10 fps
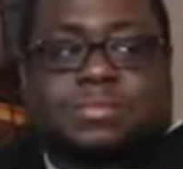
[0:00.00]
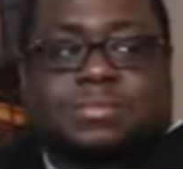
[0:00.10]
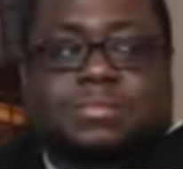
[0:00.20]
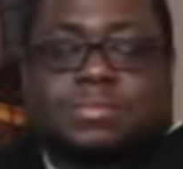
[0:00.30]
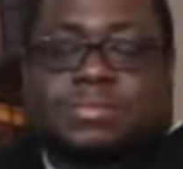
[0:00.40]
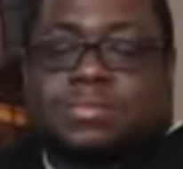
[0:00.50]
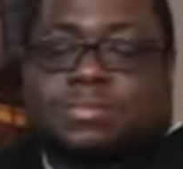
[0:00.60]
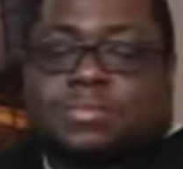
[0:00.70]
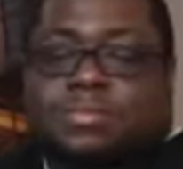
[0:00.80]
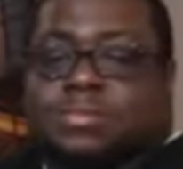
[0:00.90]

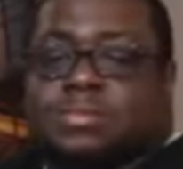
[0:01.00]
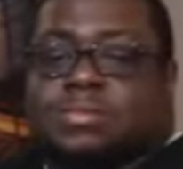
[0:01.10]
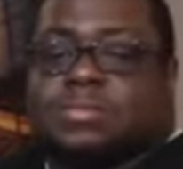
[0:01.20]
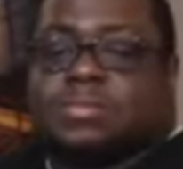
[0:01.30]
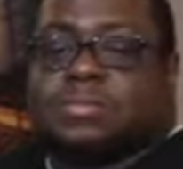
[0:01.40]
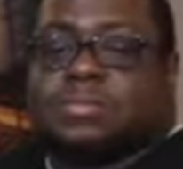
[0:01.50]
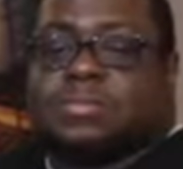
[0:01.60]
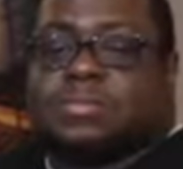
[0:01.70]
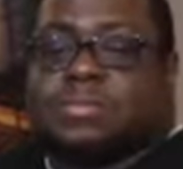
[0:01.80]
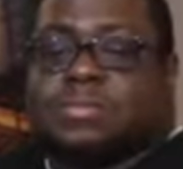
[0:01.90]

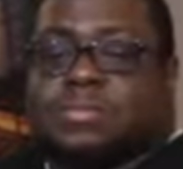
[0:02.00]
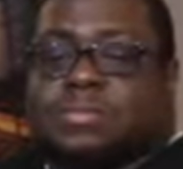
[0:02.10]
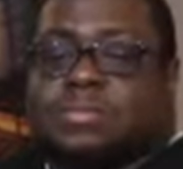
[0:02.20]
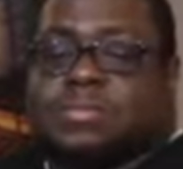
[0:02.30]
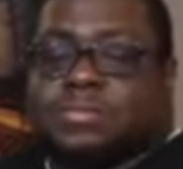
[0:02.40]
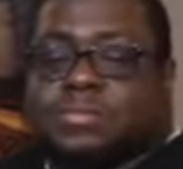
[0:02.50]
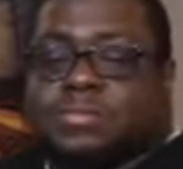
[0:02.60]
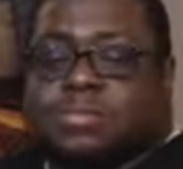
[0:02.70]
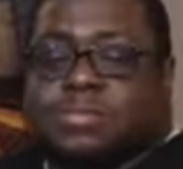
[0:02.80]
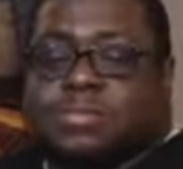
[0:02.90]
(not speaking)